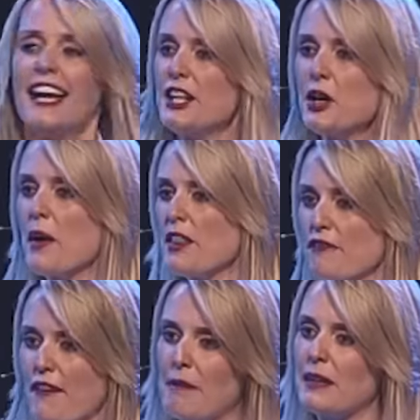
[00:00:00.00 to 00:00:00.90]
He knew where
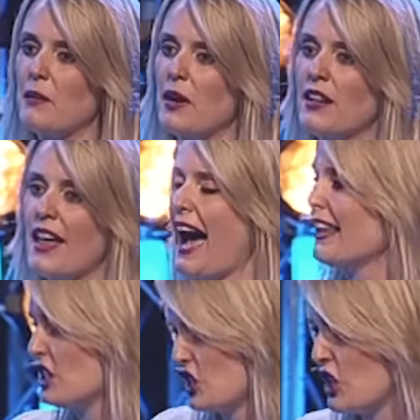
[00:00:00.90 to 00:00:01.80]
the family were
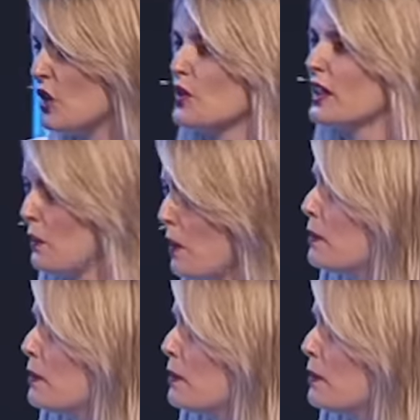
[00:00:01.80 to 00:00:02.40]
that had the children that